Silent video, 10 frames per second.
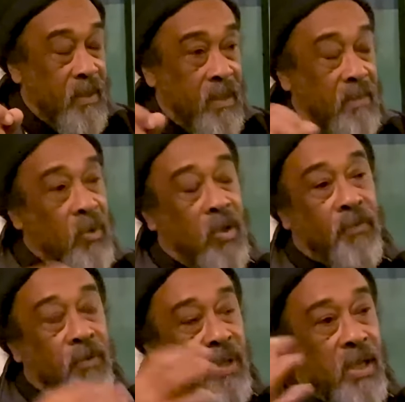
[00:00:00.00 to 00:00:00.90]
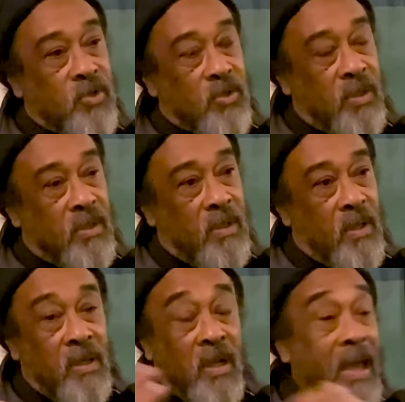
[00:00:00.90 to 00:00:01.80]
In the book of creation,
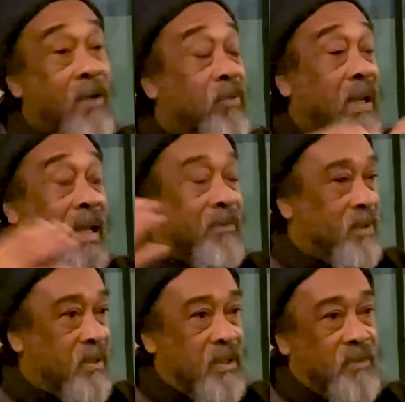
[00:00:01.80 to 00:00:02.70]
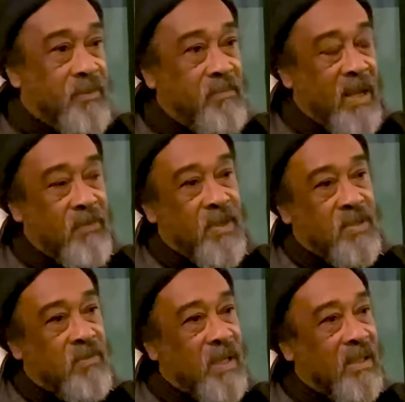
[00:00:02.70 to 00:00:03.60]
on every level of the
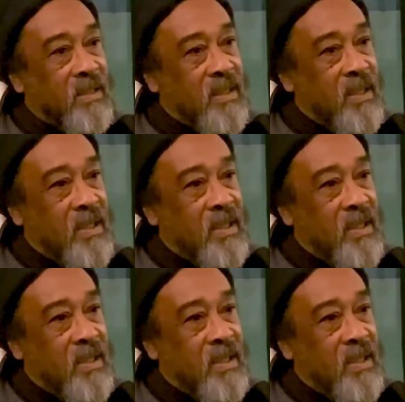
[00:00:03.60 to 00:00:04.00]
manifest world,